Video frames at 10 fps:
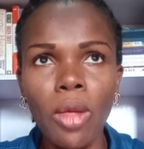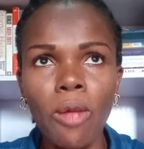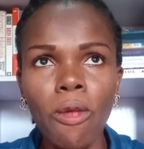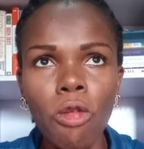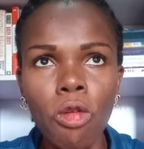
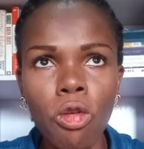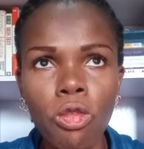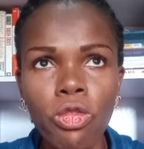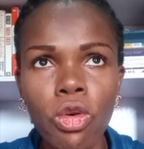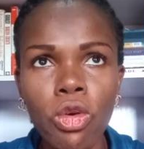go
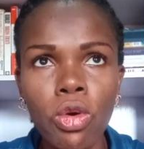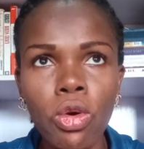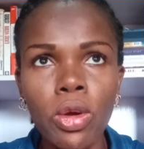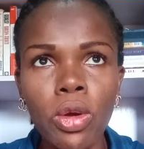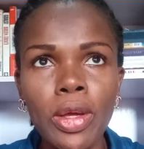for
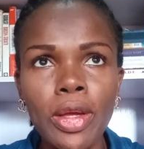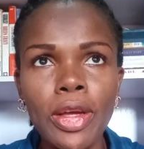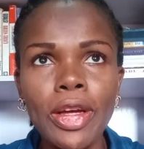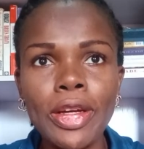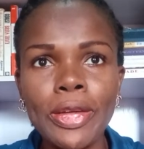
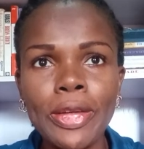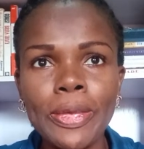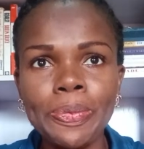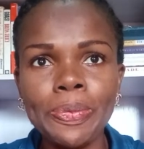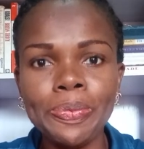
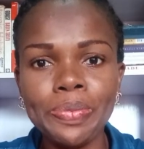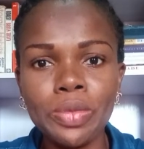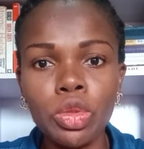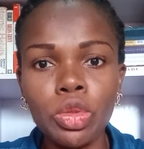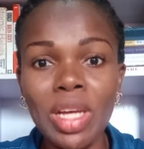
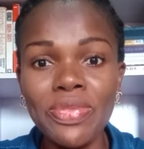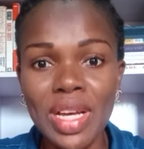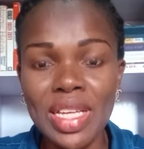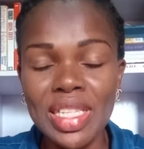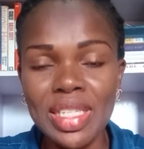to
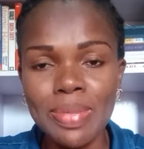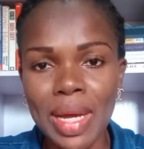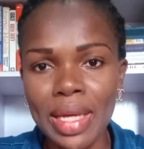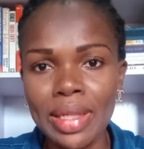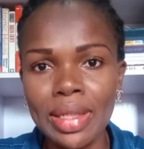advance
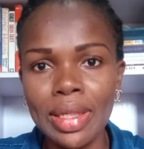my